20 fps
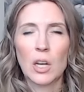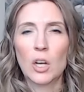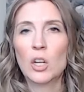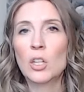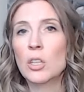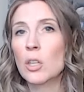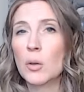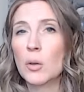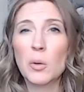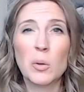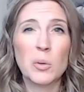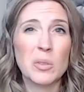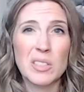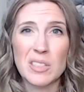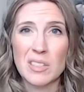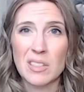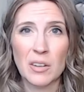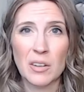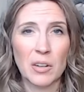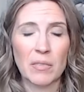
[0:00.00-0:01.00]

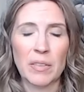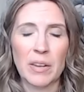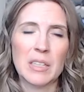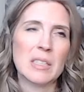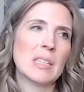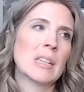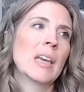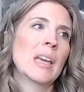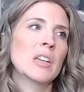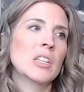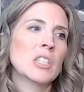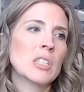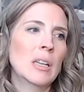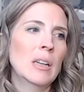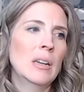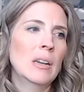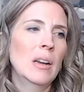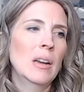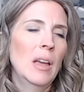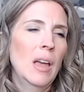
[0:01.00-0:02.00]
closed their
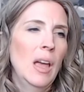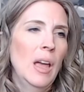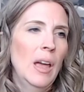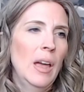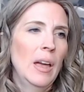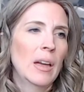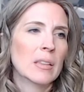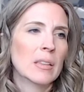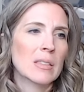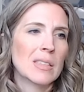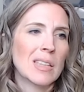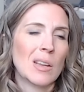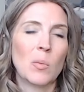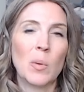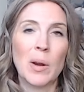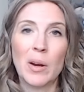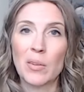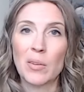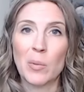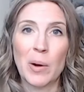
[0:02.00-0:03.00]
investigation and said,
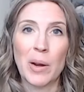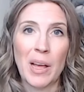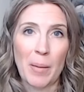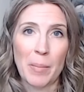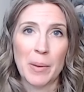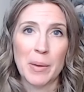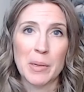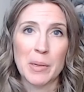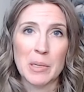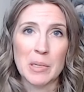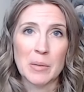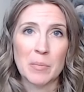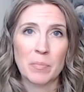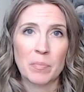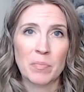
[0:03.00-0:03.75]
We don't know what happened.